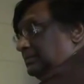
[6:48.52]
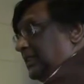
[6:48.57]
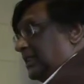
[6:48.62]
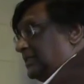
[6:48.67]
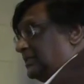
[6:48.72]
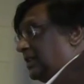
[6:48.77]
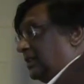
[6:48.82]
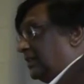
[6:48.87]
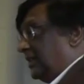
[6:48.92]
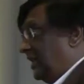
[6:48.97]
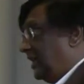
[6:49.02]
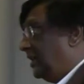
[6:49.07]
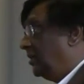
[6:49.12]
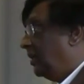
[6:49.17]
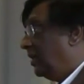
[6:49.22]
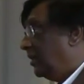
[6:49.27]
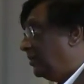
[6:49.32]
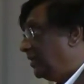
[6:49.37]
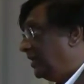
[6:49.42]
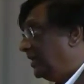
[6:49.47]
That's how the
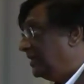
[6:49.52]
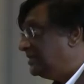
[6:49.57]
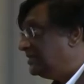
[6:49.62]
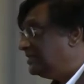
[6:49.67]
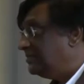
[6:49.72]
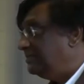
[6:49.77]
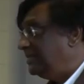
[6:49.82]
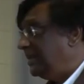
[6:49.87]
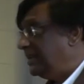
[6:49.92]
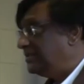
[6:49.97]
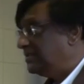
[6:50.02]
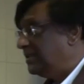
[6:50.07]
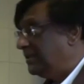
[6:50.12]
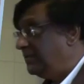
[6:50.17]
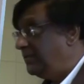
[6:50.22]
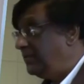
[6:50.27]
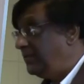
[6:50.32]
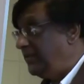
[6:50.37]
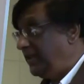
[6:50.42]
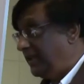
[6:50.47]
ego operates, based
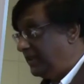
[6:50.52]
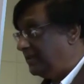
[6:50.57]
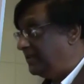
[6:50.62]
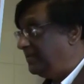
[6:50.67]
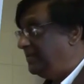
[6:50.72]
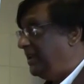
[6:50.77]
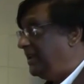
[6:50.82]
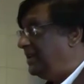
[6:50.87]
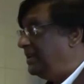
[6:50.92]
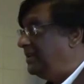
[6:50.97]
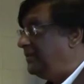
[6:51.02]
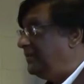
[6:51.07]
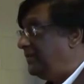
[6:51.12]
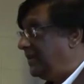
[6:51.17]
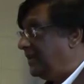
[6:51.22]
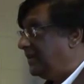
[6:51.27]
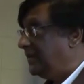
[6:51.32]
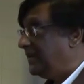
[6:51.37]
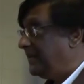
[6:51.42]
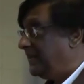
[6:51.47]
on fear, mainly
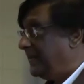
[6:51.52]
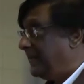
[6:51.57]
fear.